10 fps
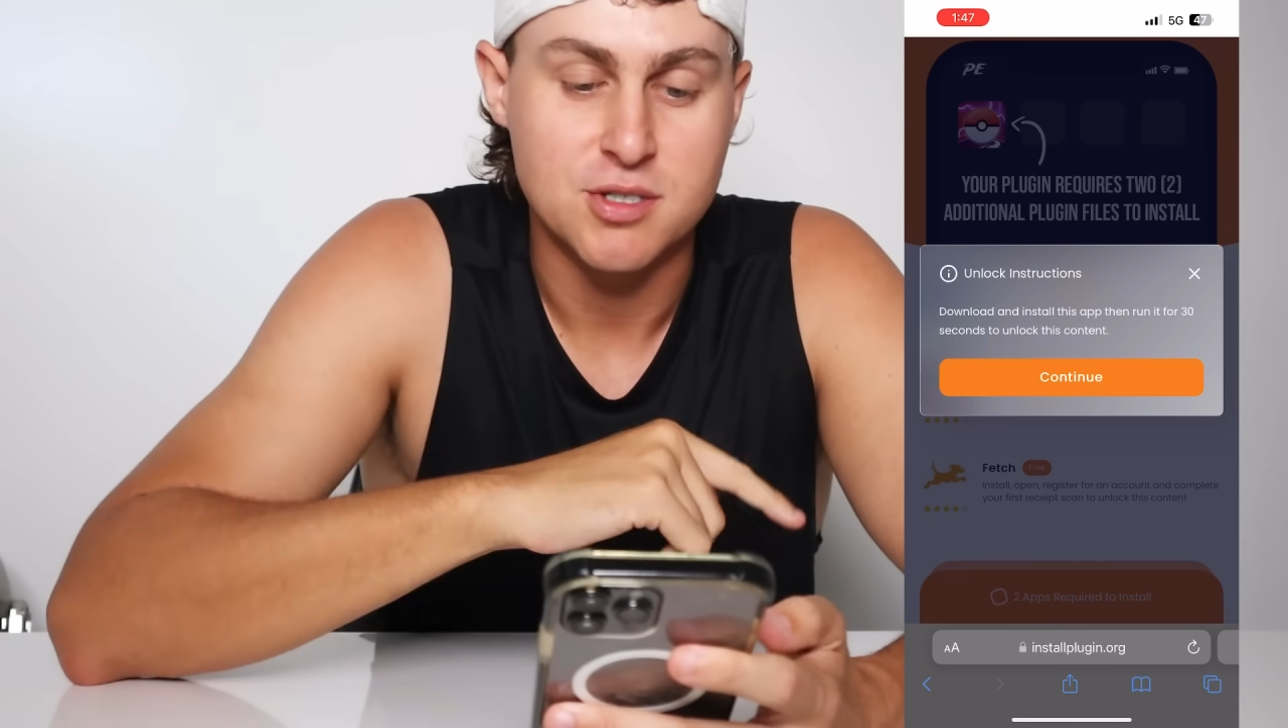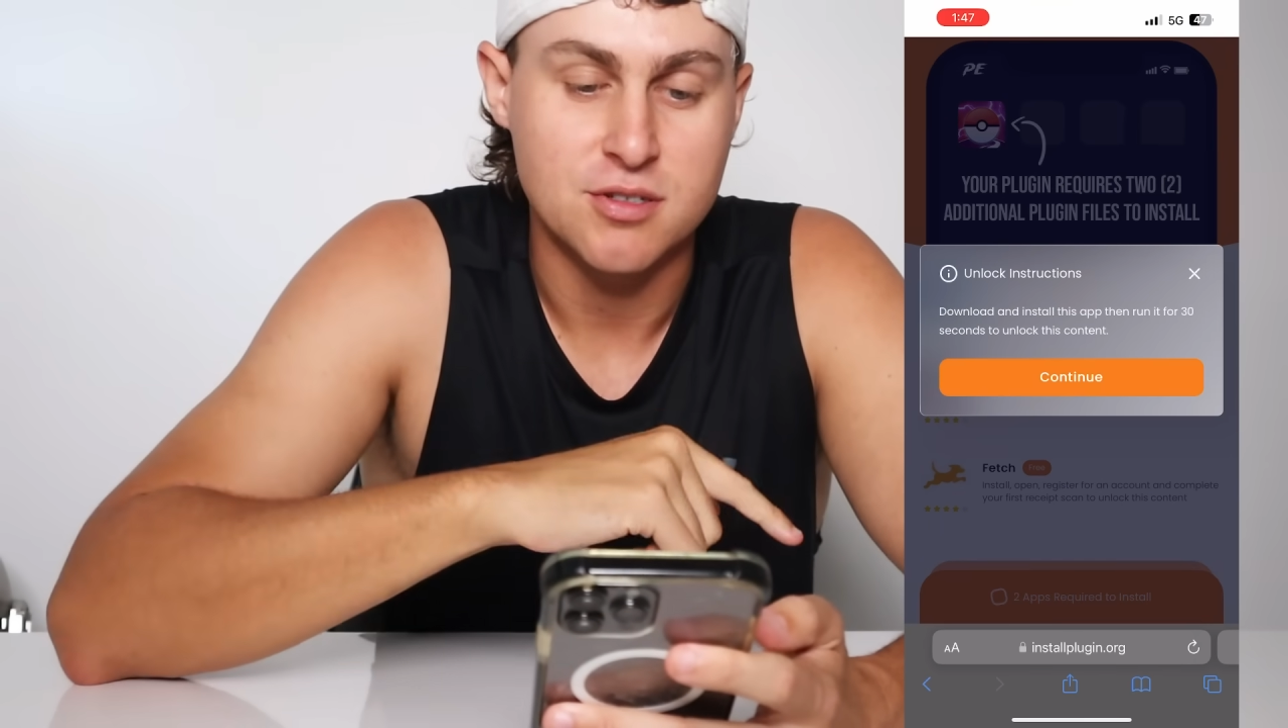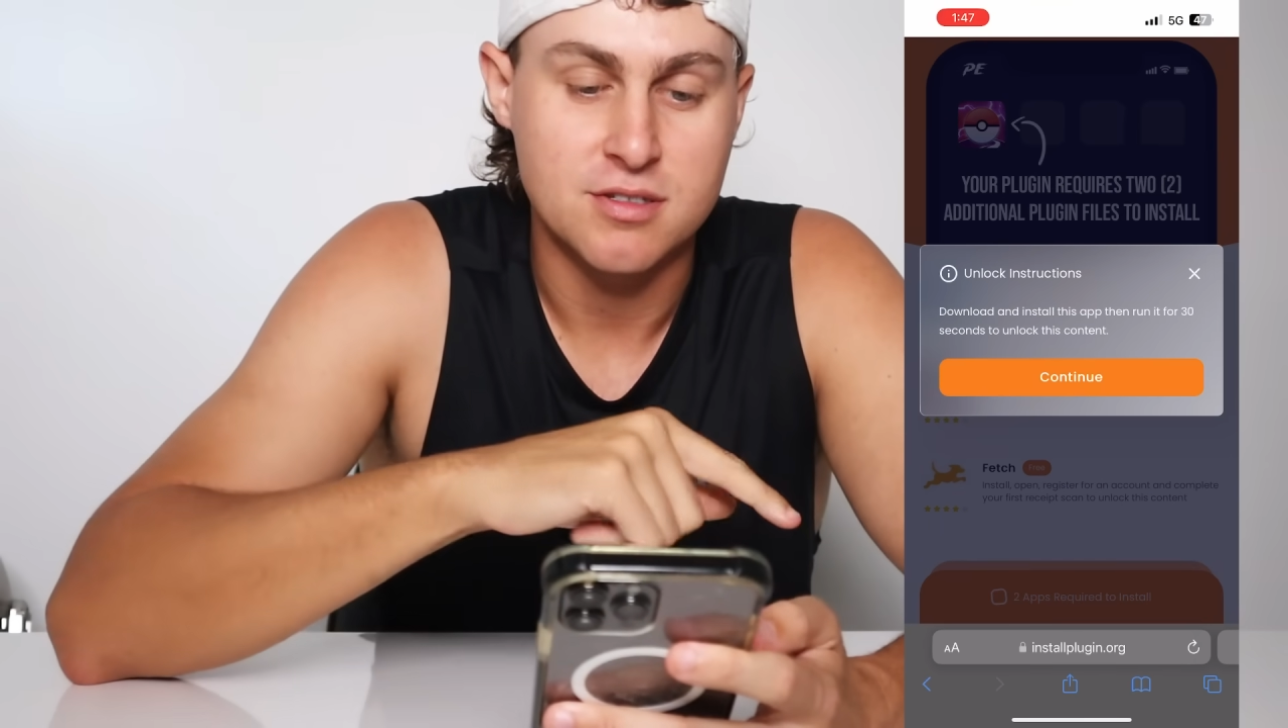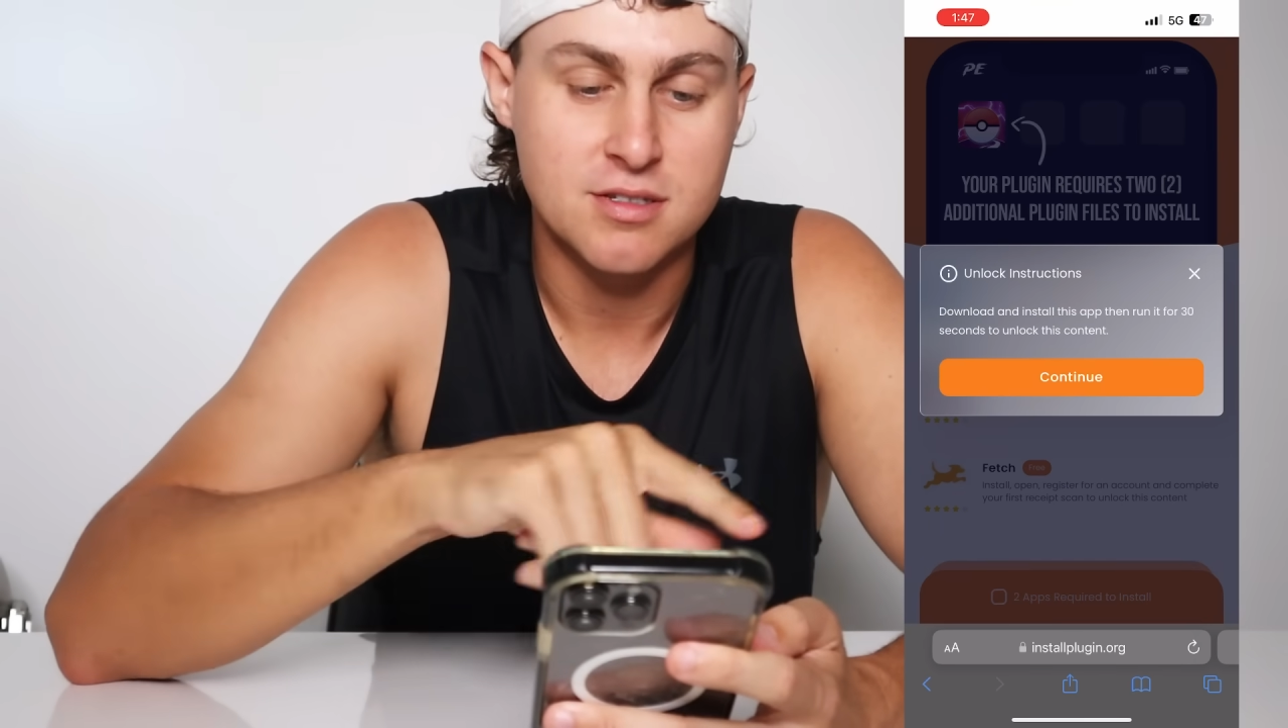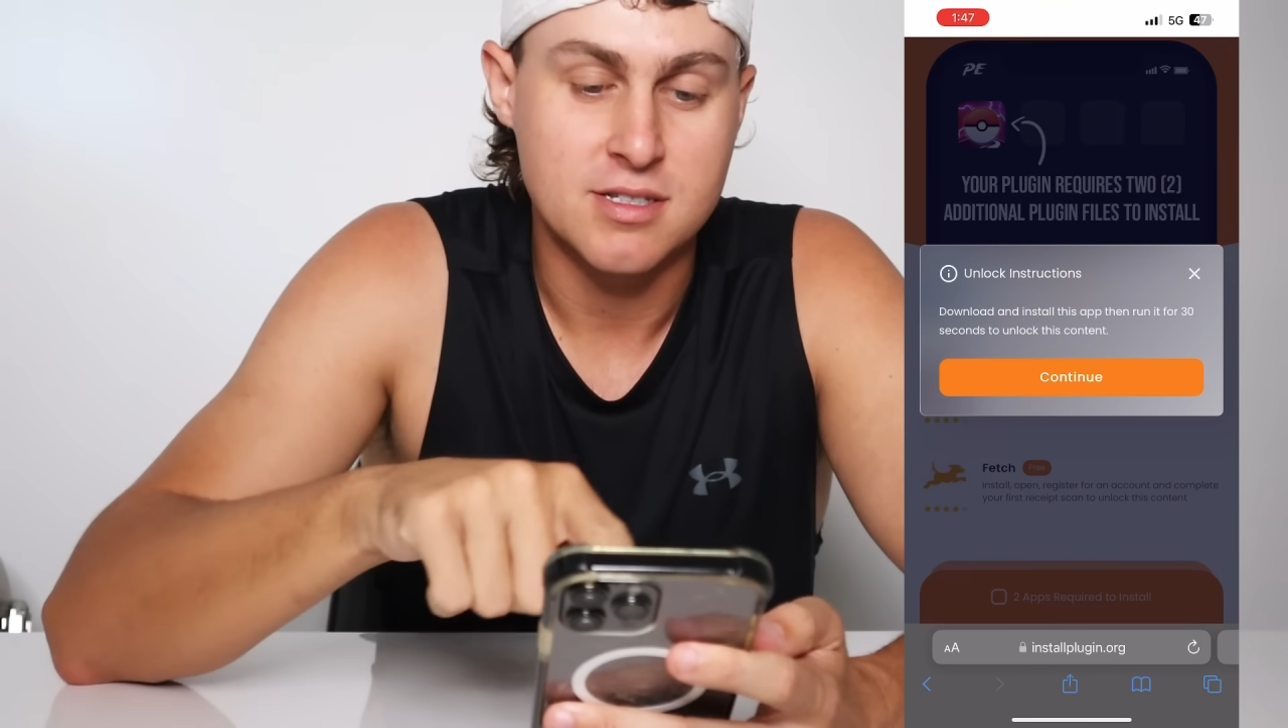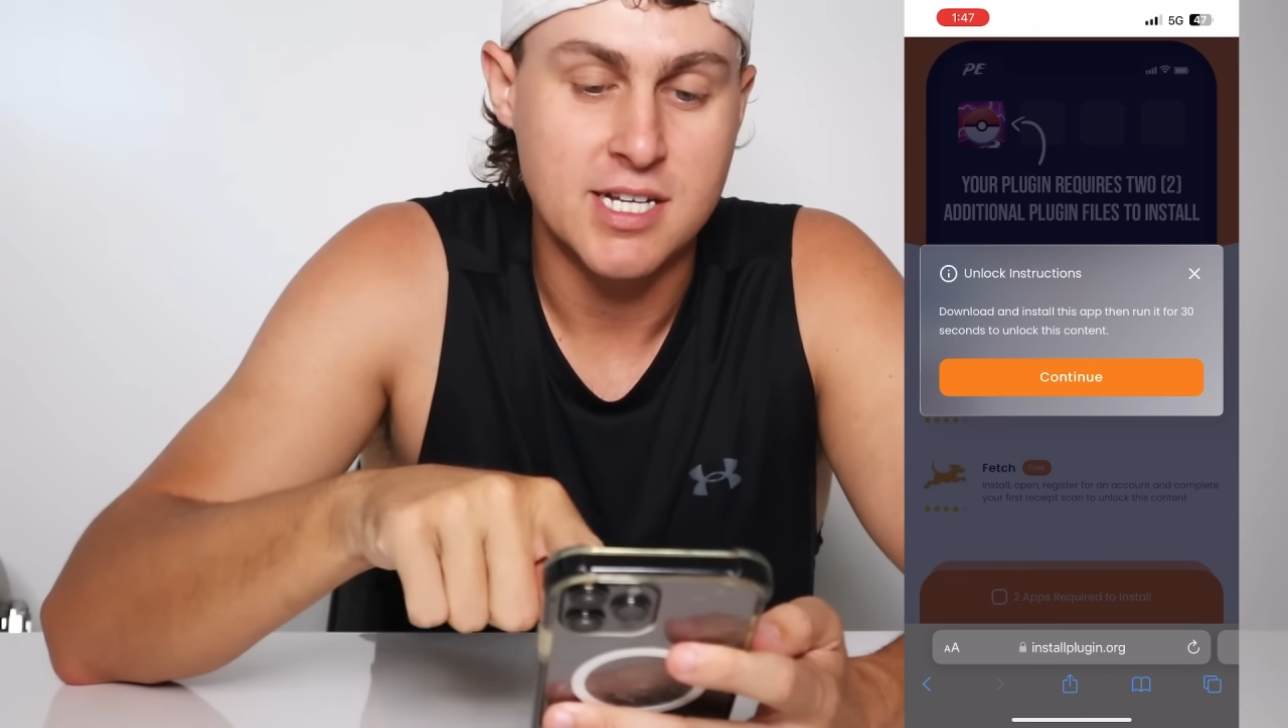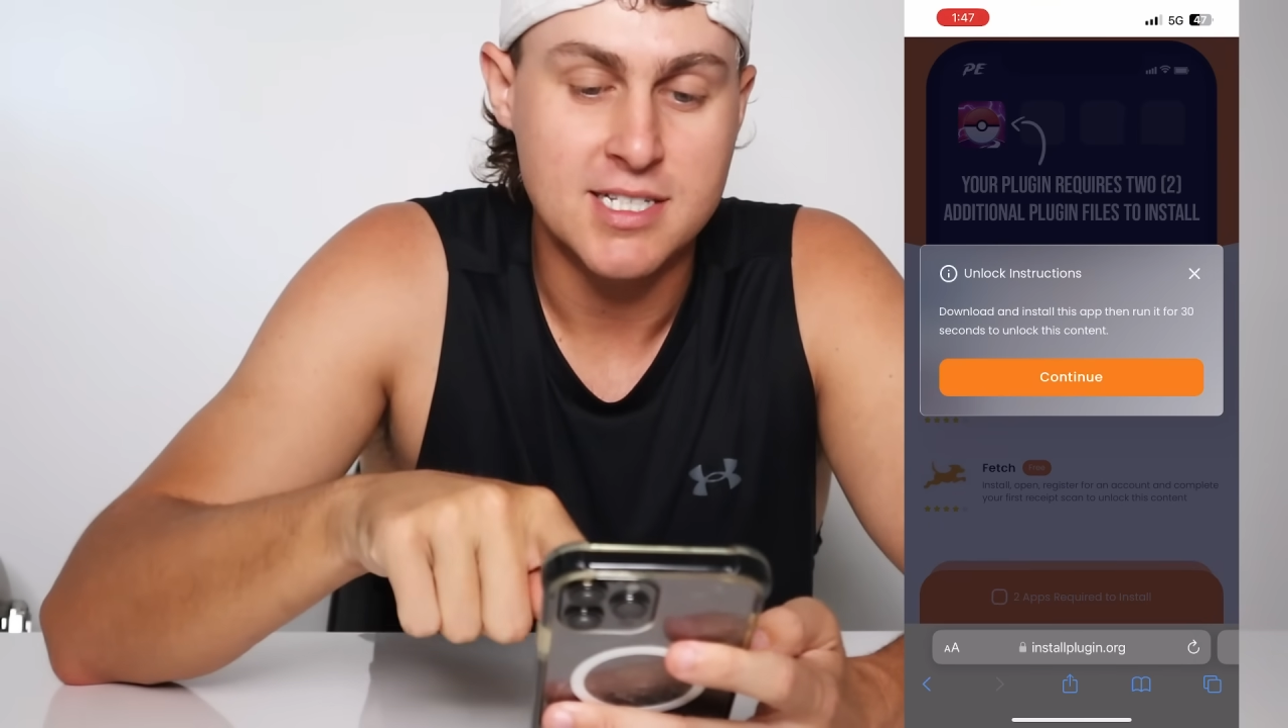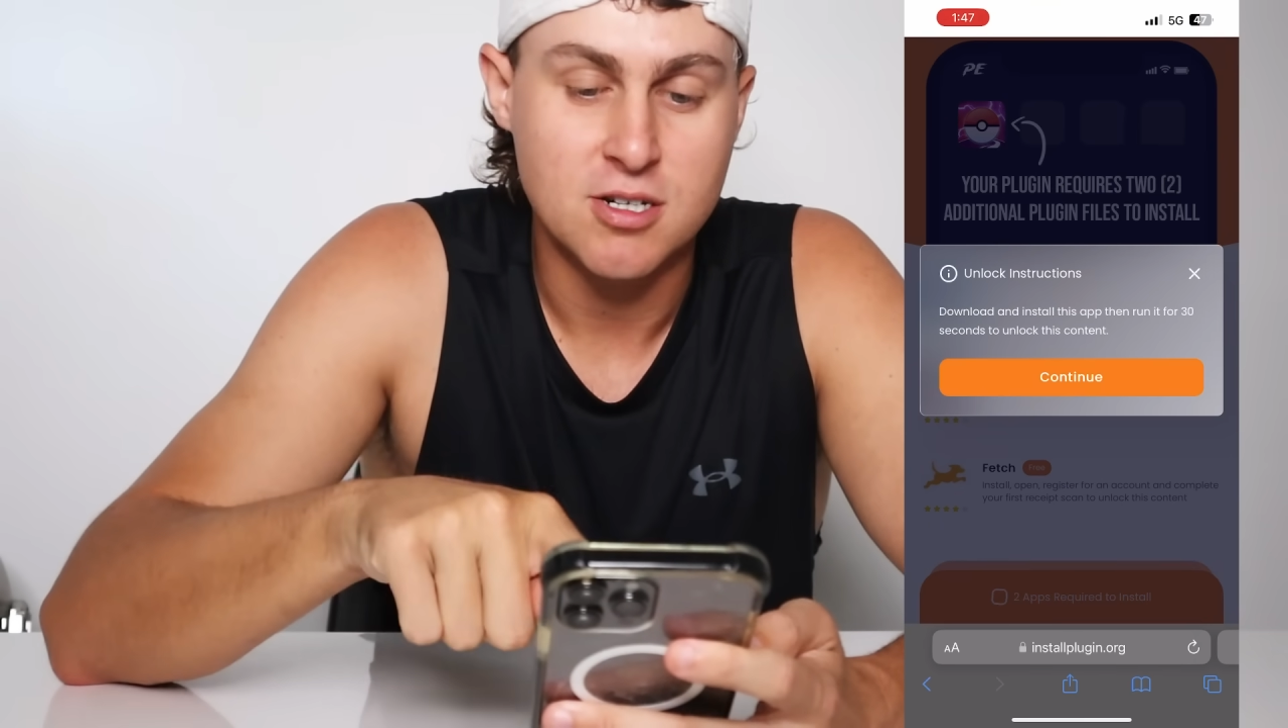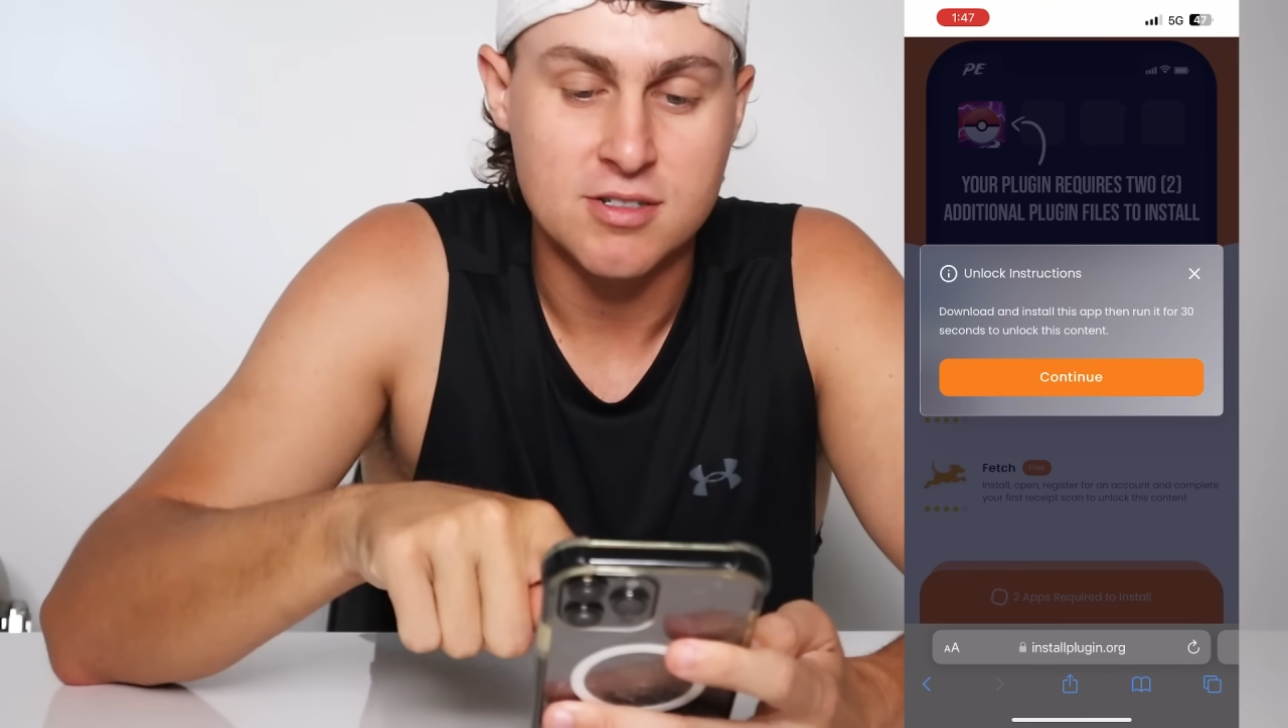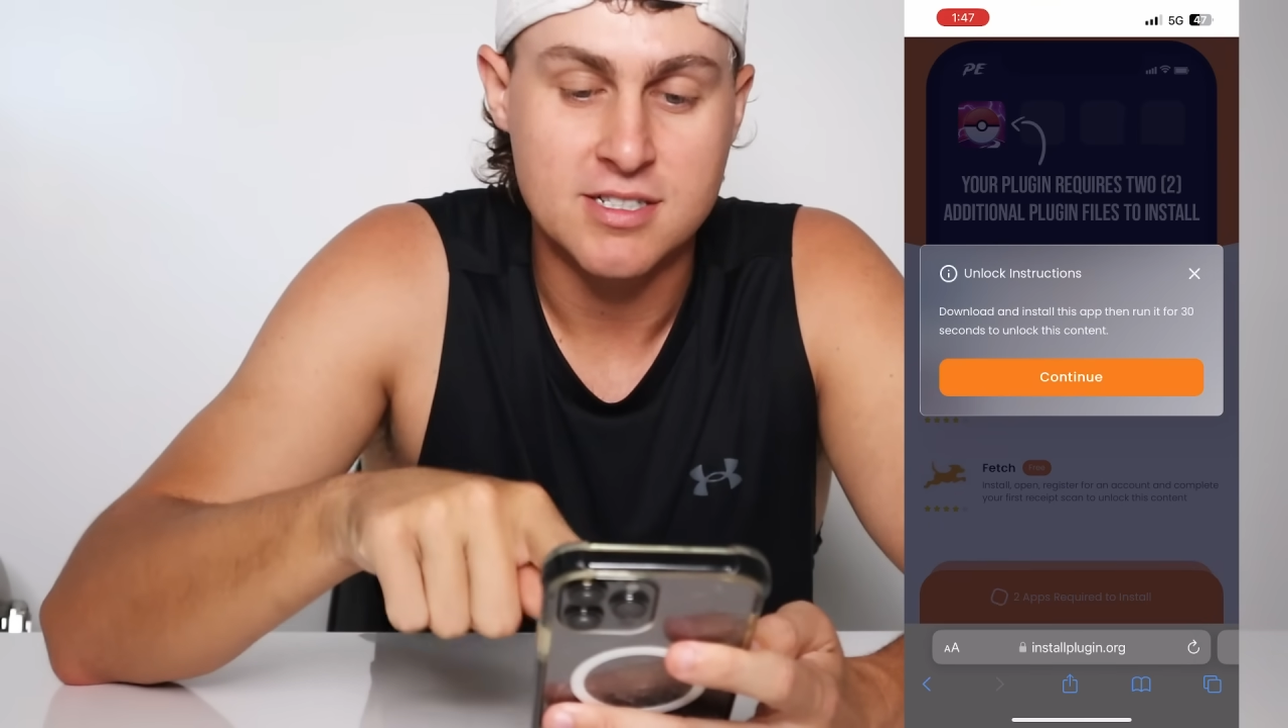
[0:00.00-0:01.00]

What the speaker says: So TikTok